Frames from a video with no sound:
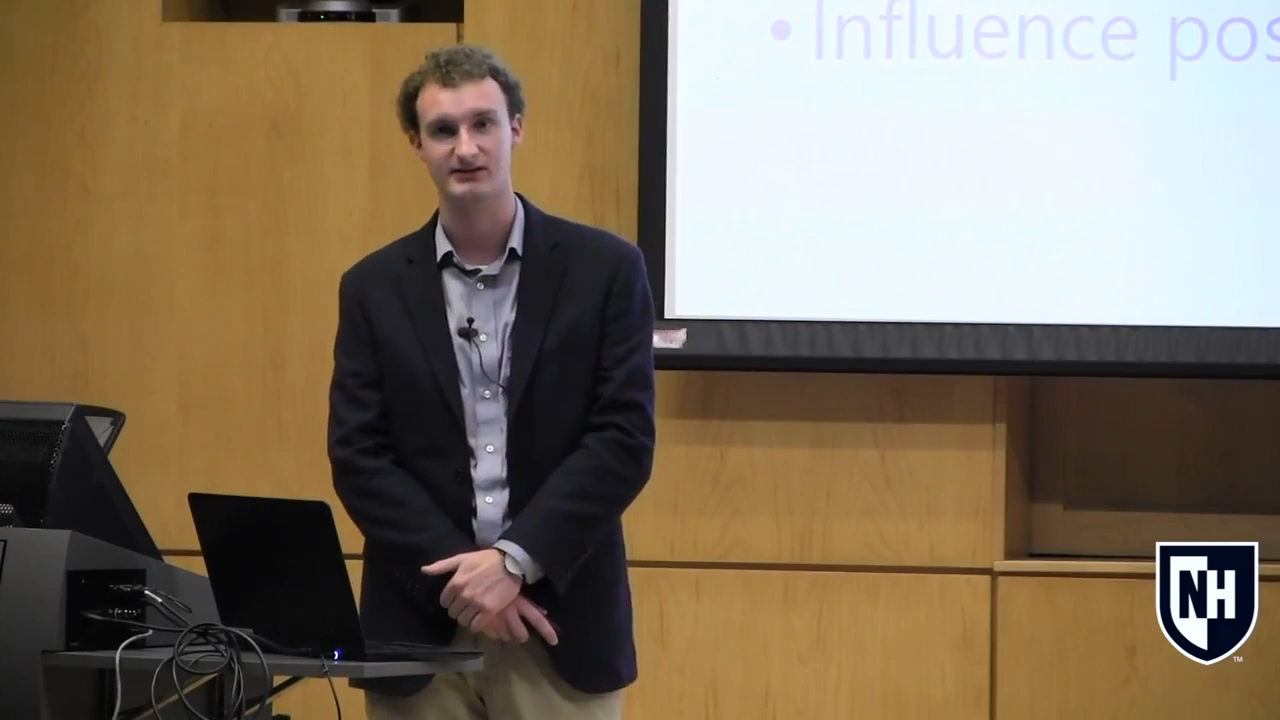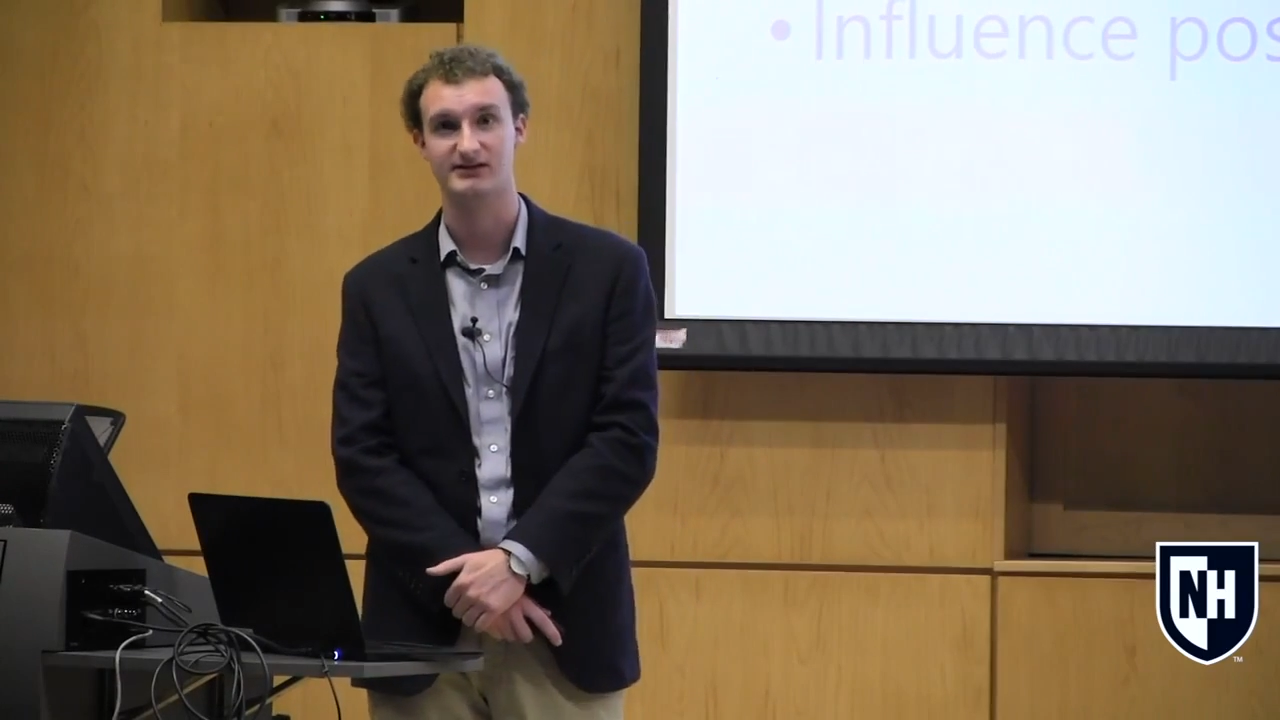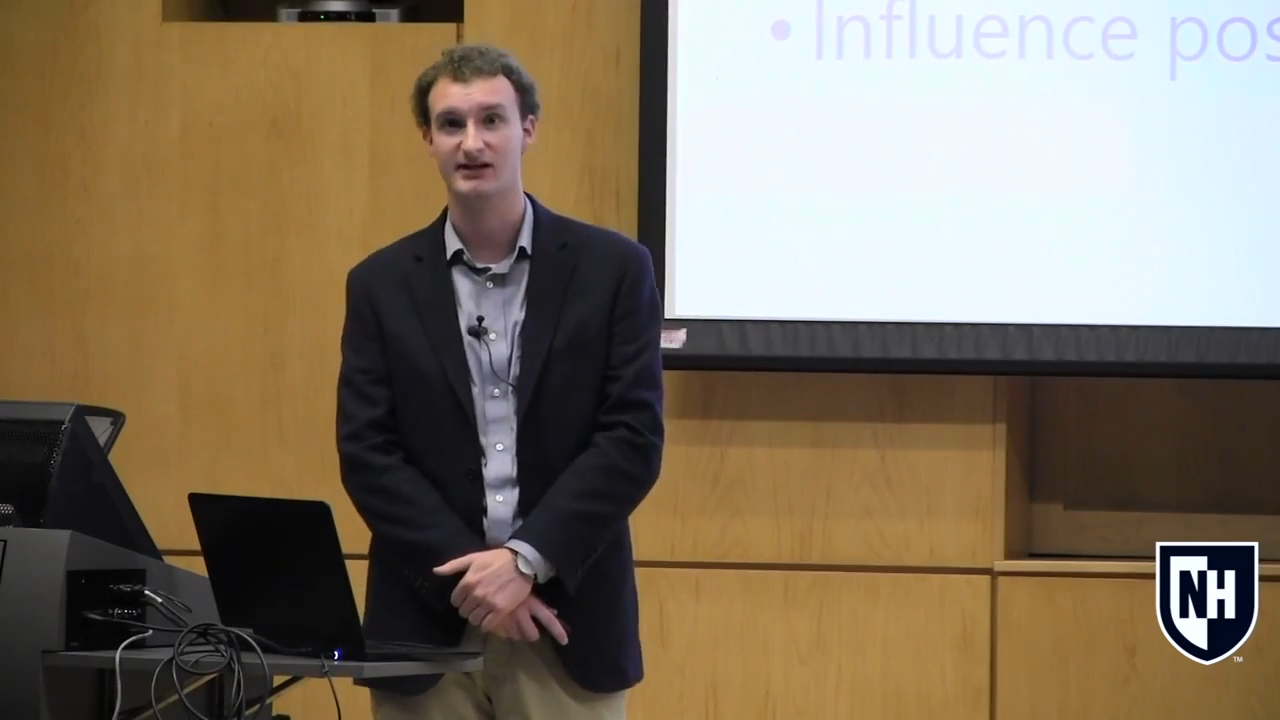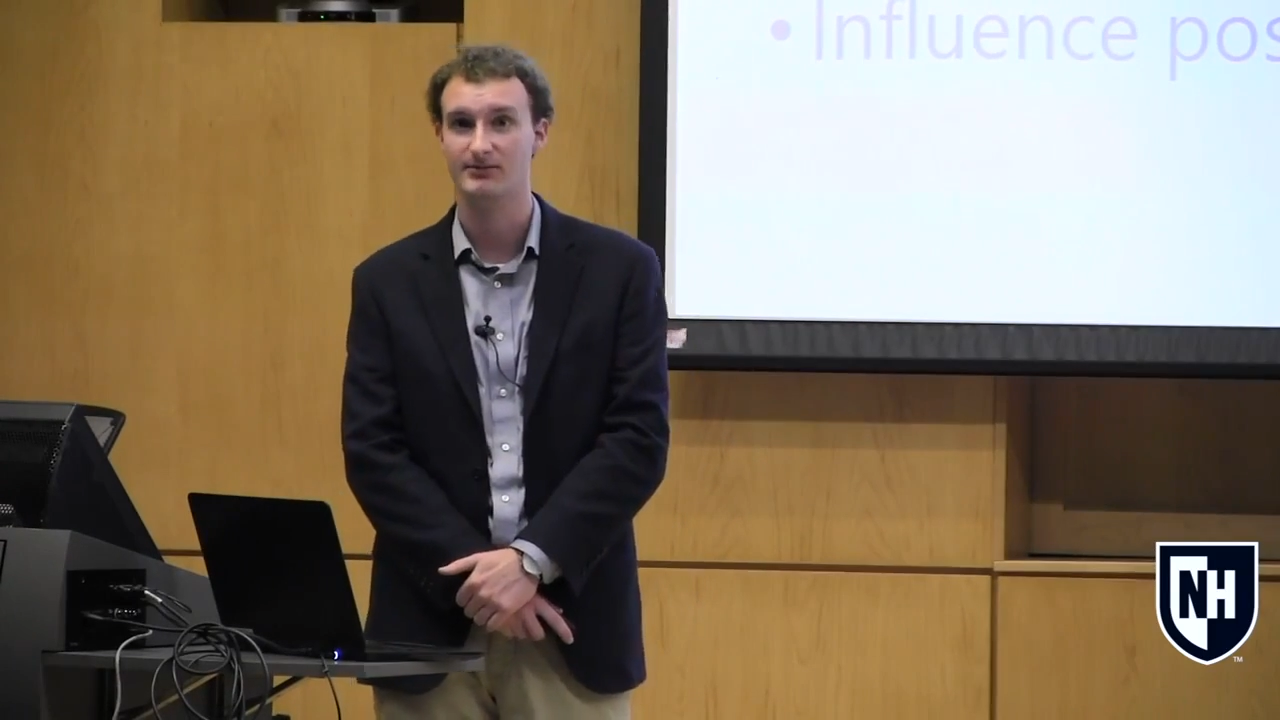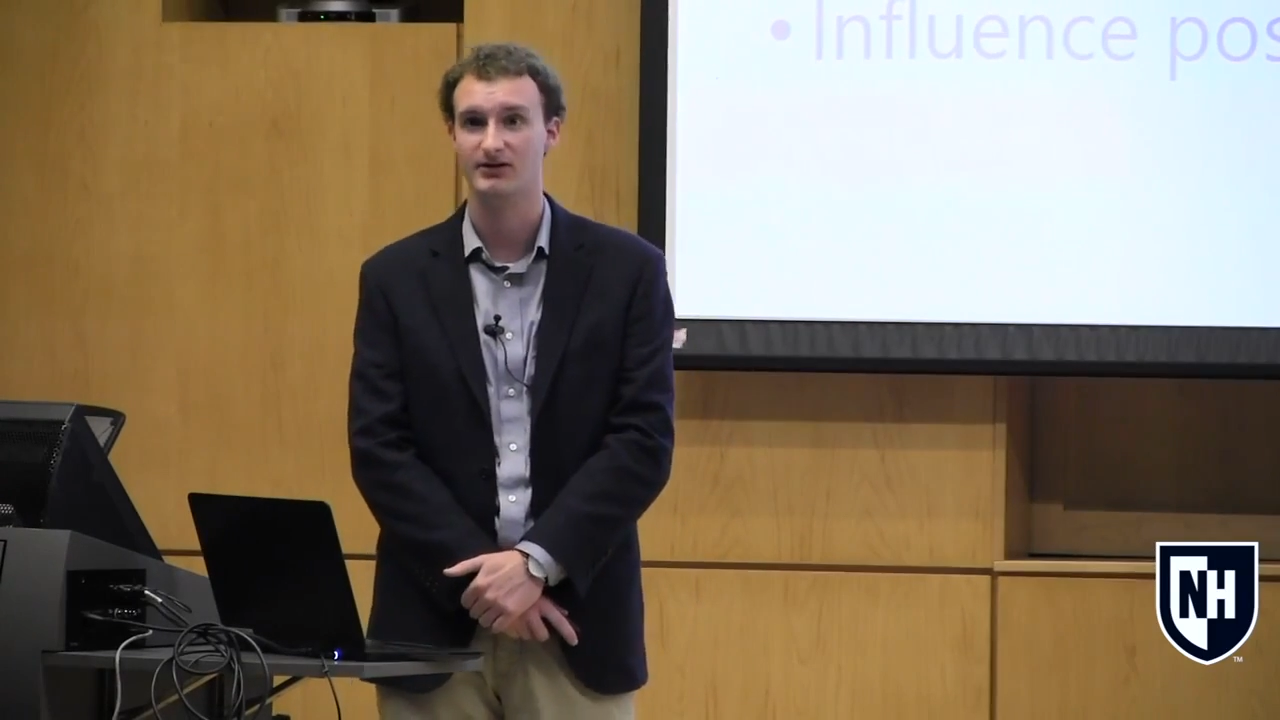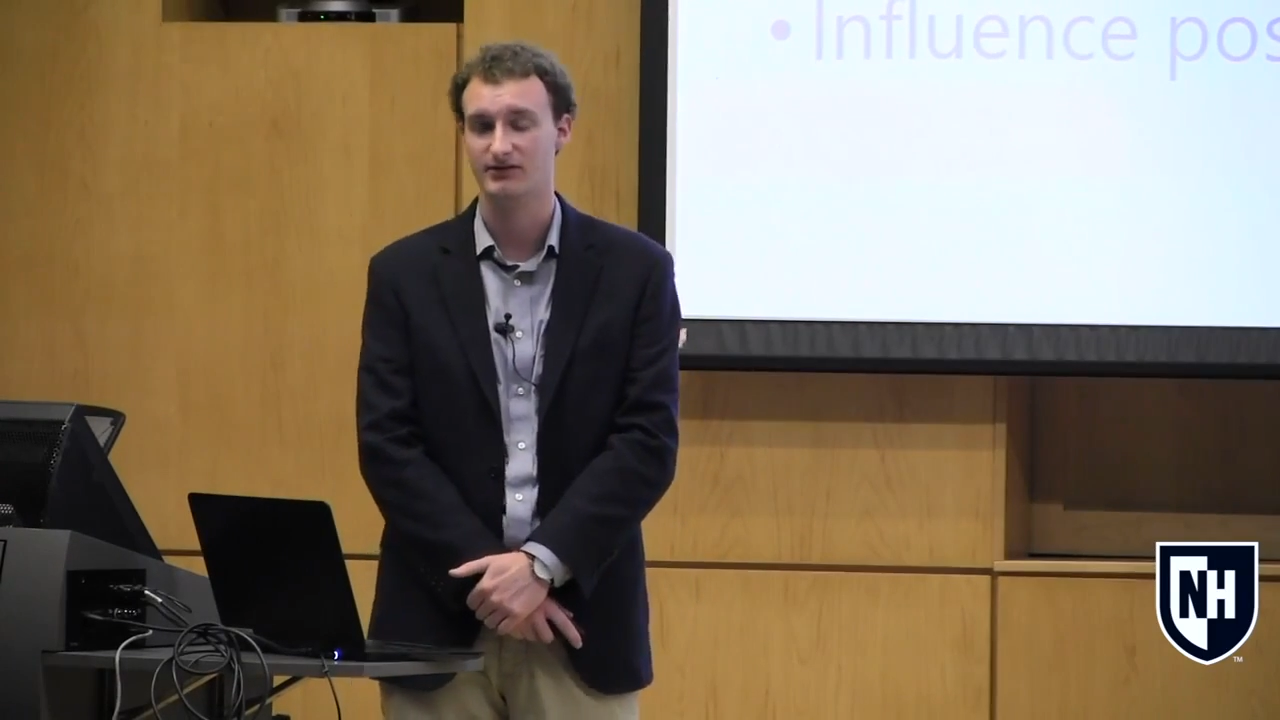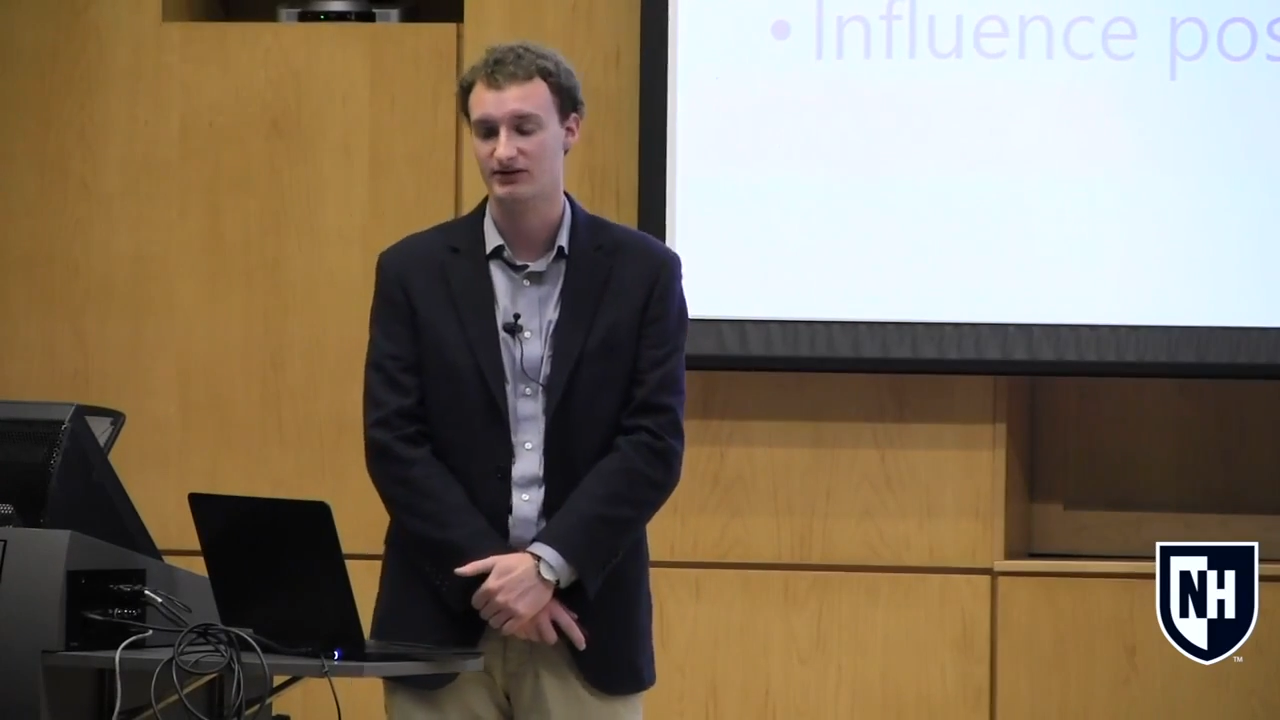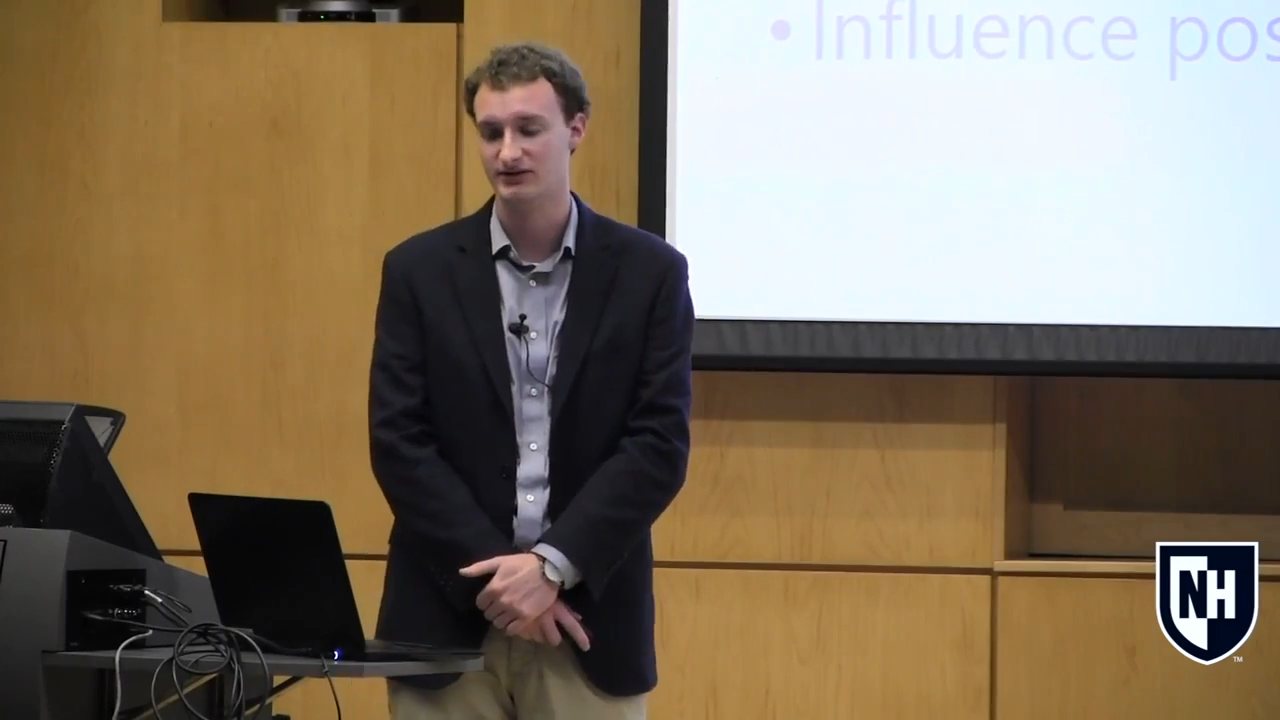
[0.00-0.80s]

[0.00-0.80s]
sustainability